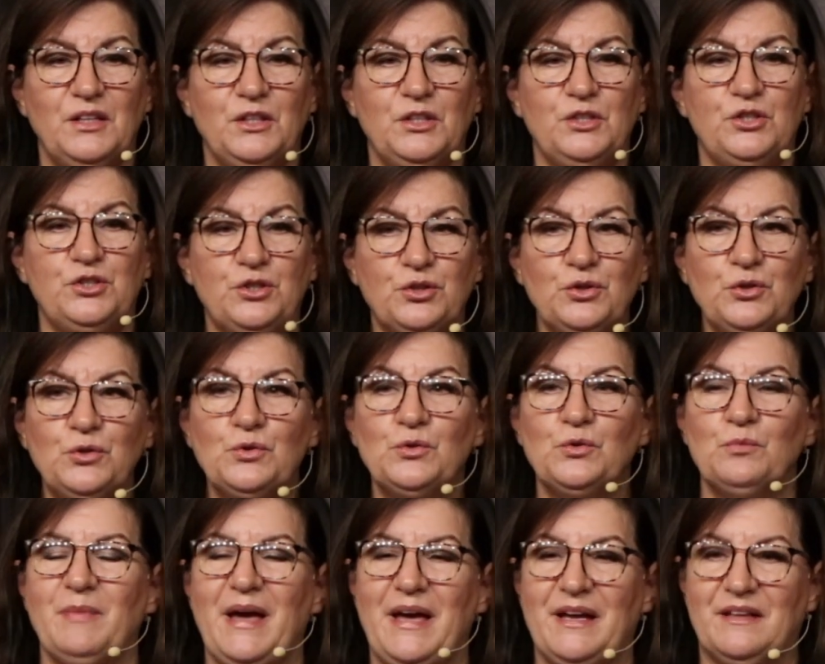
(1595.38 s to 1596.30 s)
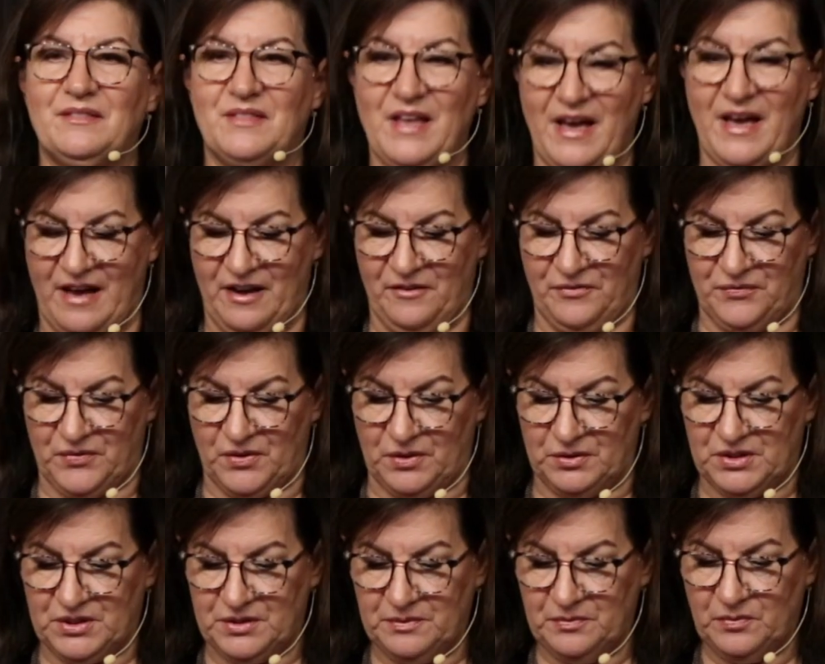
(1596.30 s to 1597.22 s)
you make the
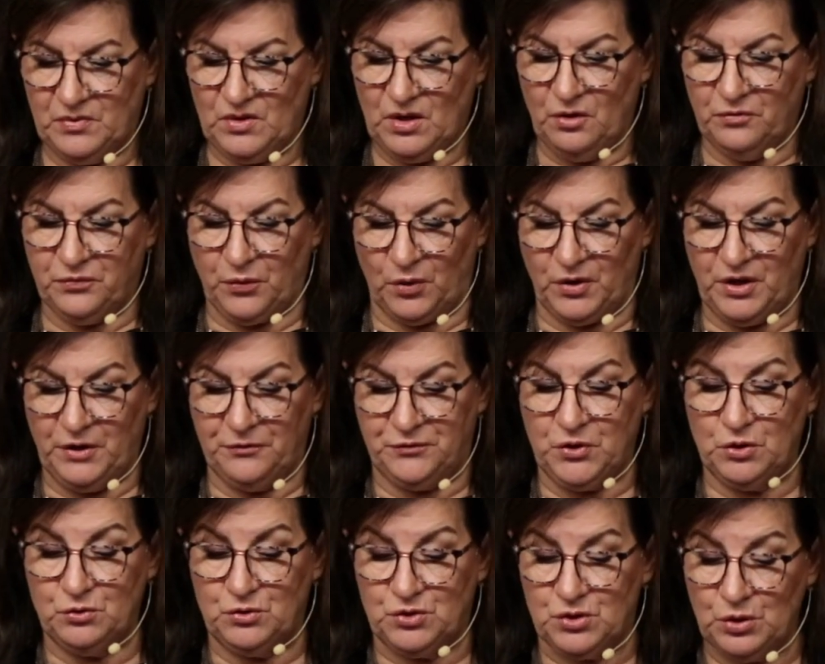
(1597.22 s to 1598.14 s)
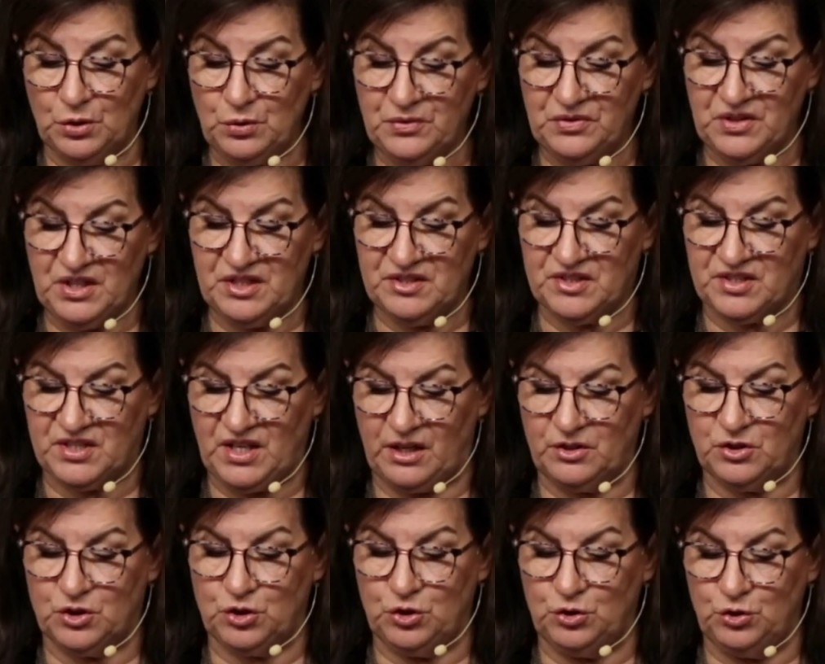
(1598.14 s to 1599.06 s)
effort. For if you do these
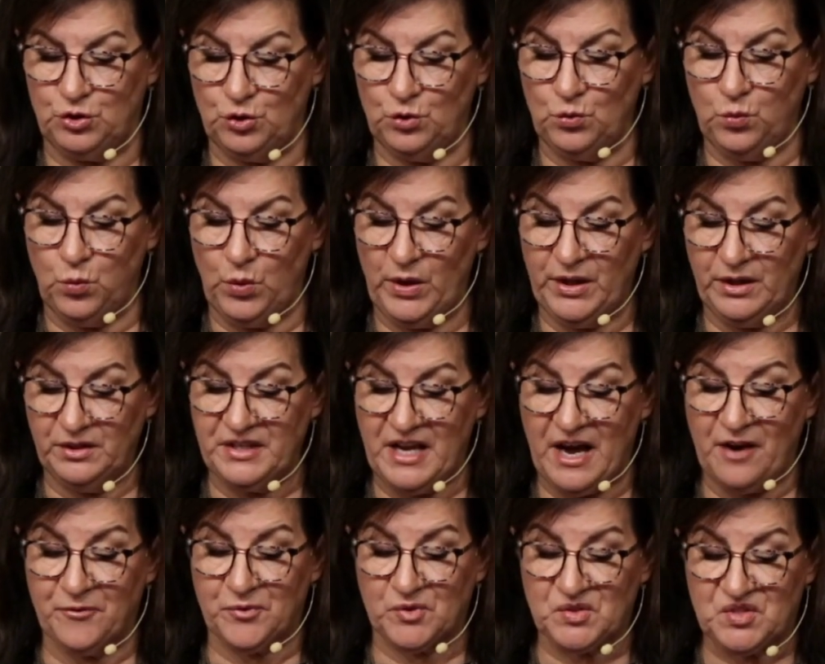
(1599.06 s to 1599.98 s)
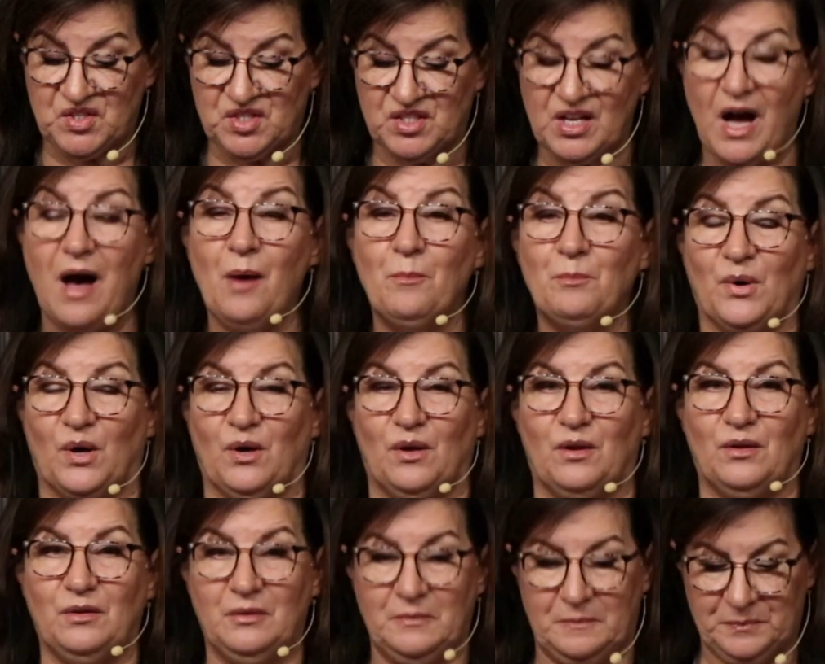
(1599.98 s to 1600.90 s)
things, you will never
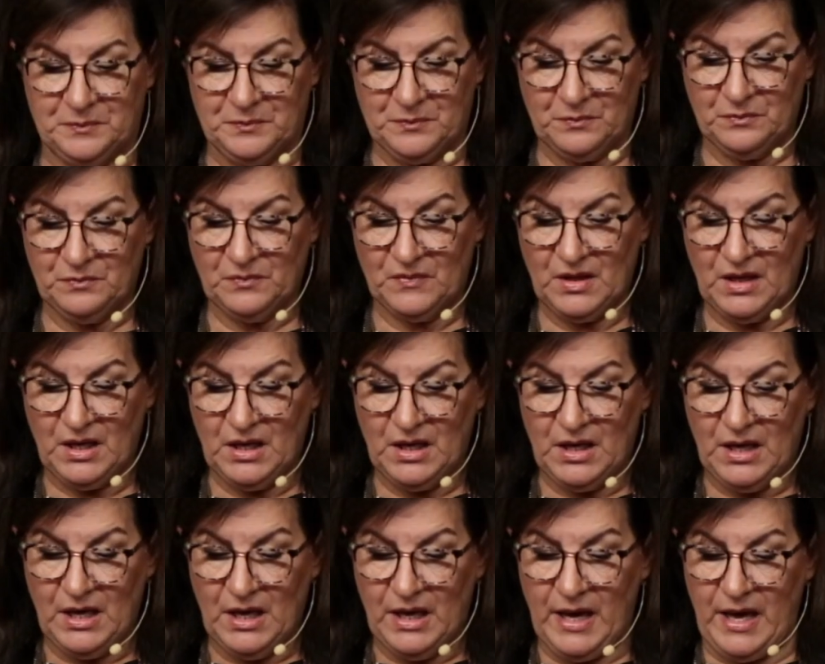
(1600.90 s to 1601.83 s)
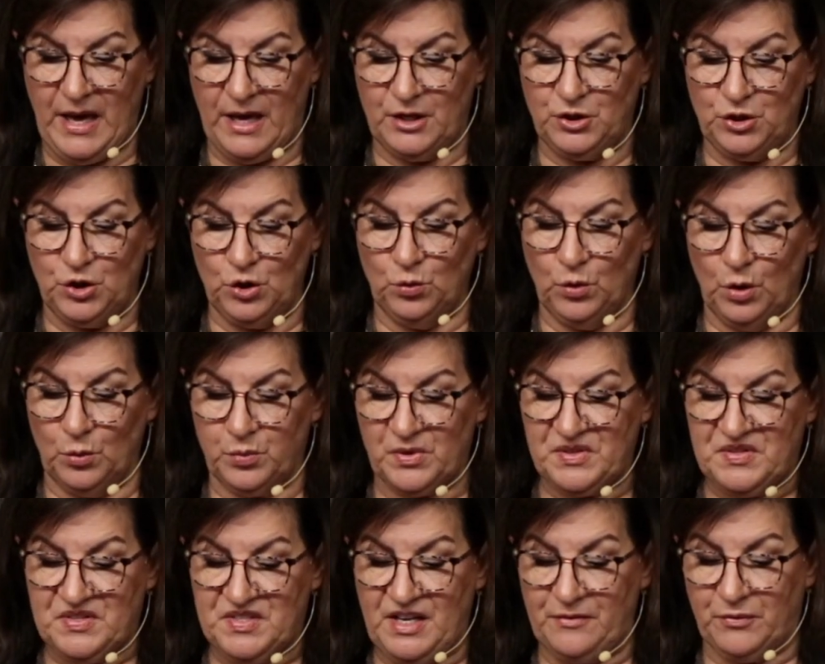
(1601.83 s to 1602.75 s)
stumble, and you will
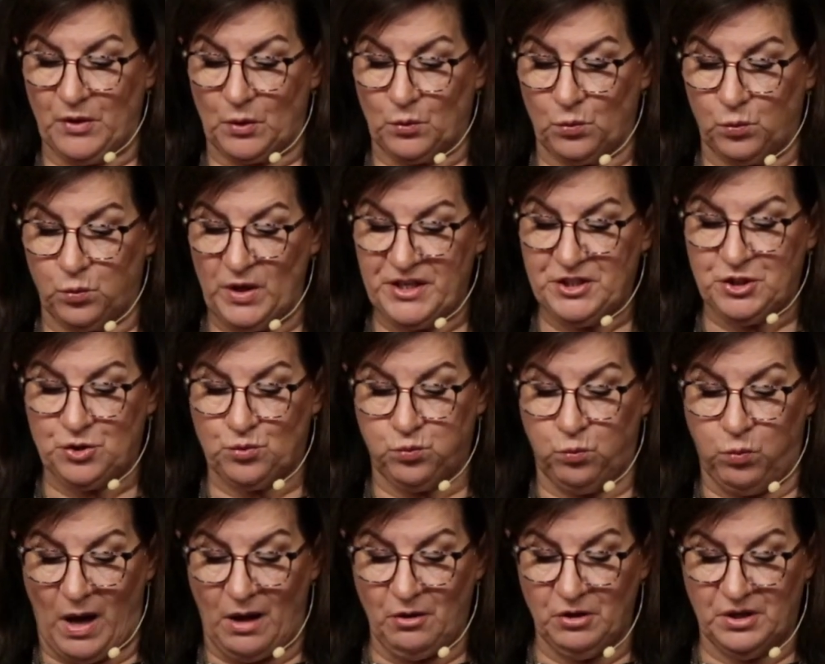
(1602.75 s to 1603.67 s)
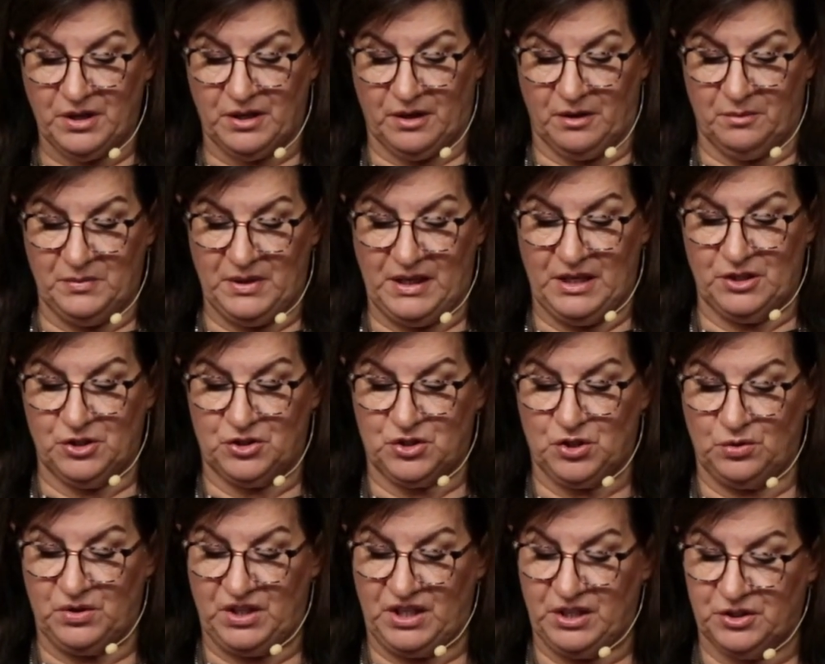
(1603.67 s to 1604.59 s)
receive a rich welcome
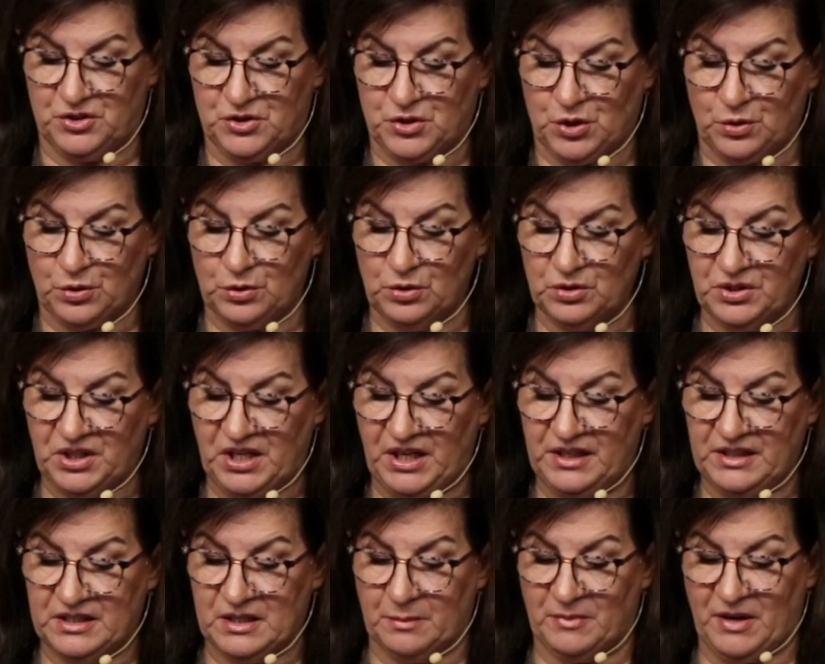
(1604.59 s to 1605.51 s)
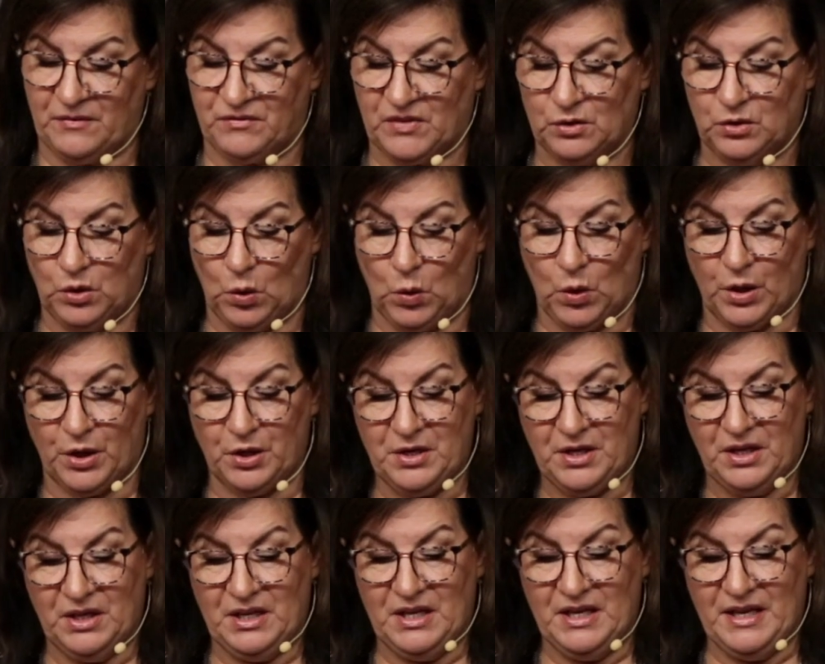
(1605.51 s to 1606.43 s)
into the eternal kingdom of our
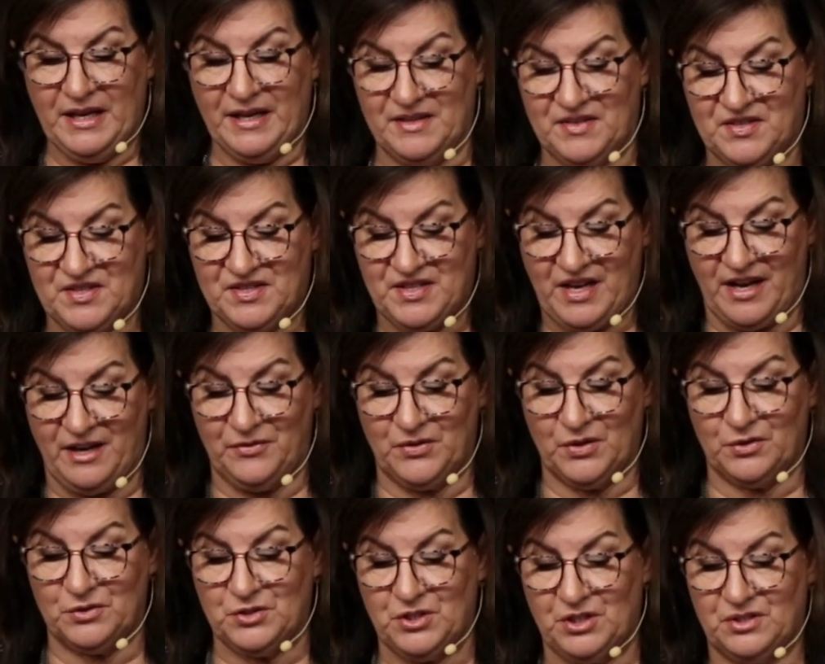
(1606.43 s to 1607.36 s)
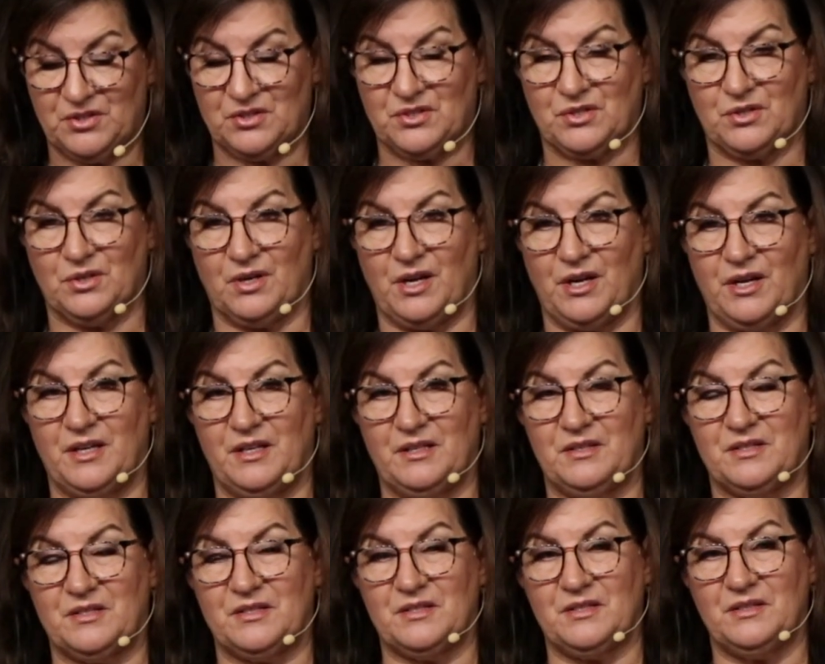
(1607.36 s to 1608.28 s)
Lord and Savior Jesus
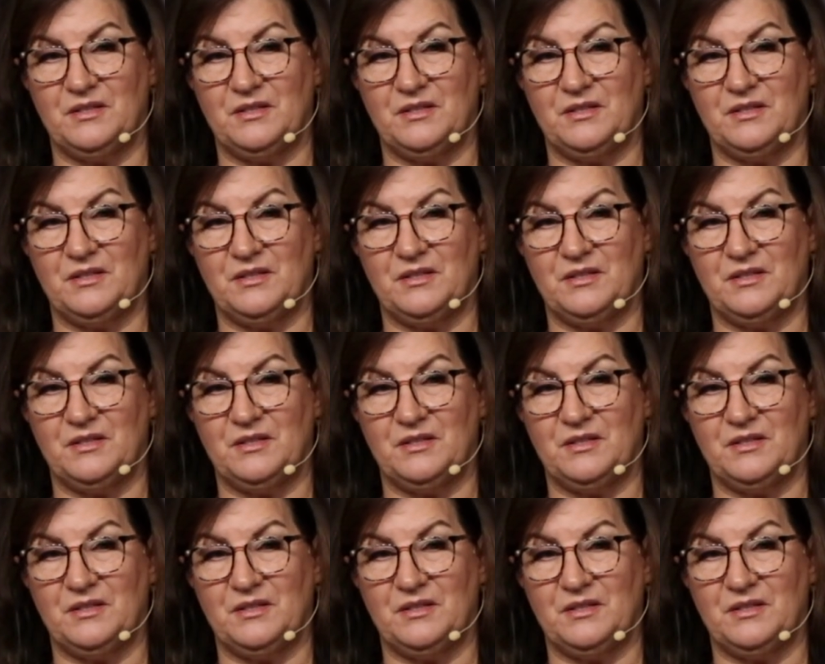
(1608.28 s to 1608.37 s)
Christ.